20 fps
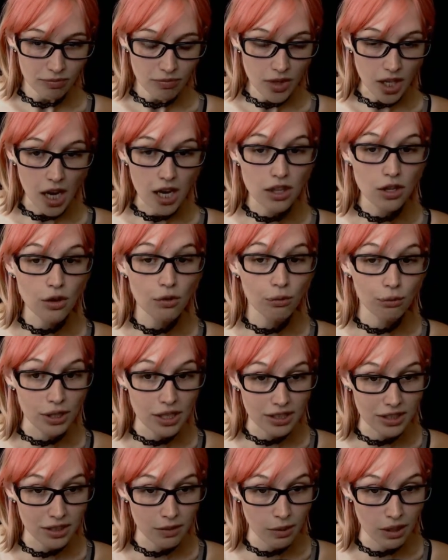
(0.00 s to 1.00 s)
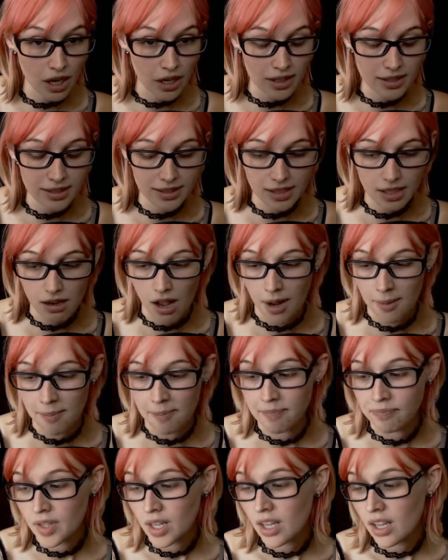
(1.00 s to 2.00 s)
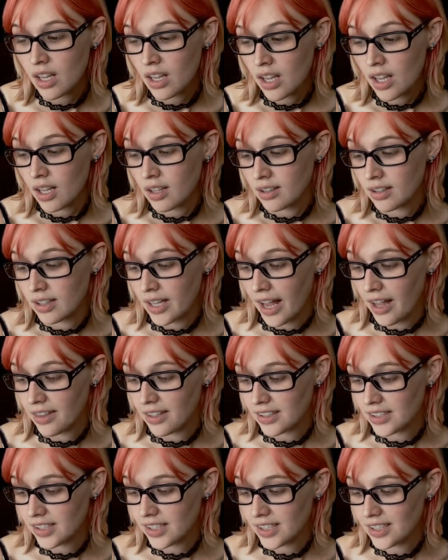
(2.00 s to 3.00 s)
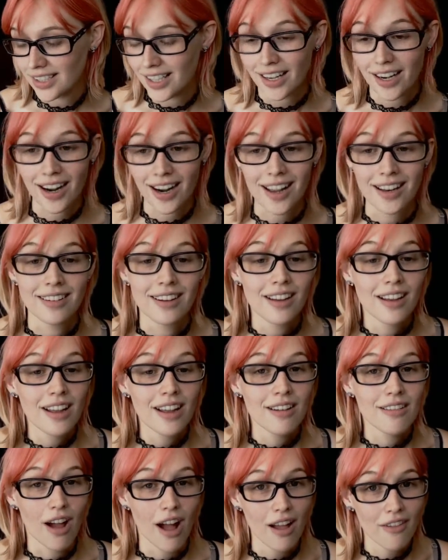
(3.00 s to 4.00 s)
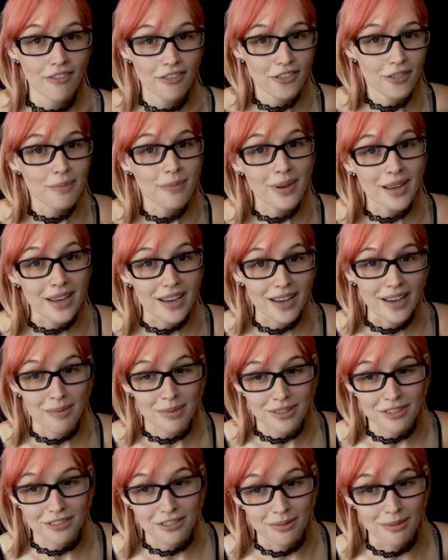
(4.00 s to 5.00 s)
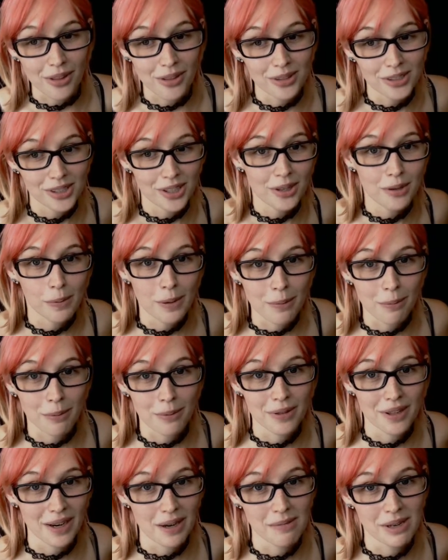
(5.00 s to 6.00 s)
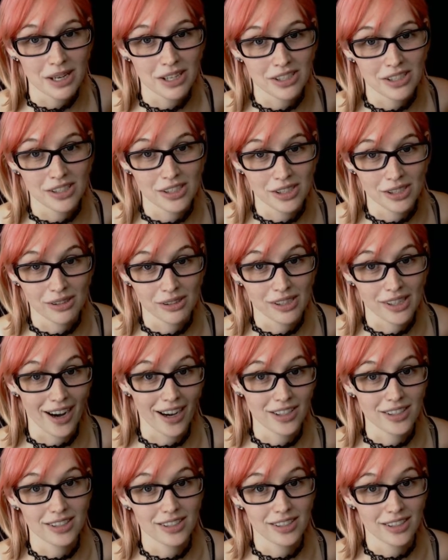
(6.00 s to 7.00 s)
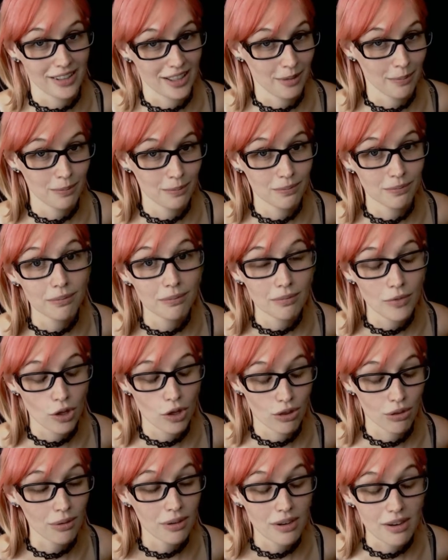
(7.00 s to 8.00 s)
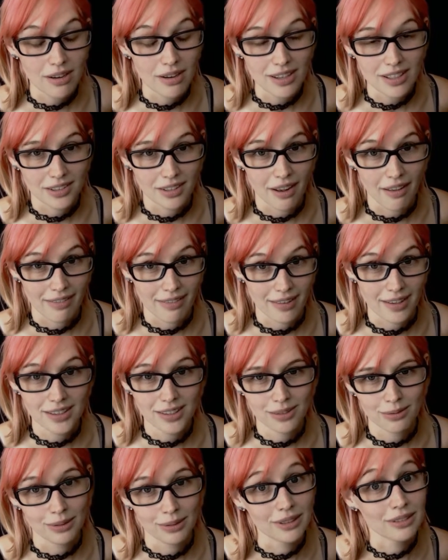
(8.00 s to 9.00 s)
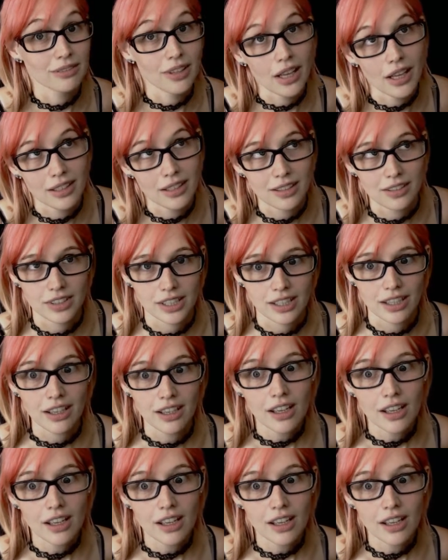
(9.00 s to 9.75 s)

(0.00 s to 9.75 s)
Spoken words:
And the reason we got a Xeon, now this is, again, not from me, but from all those other people that I mentioned who are actually, like, authorities on this, well, relatively,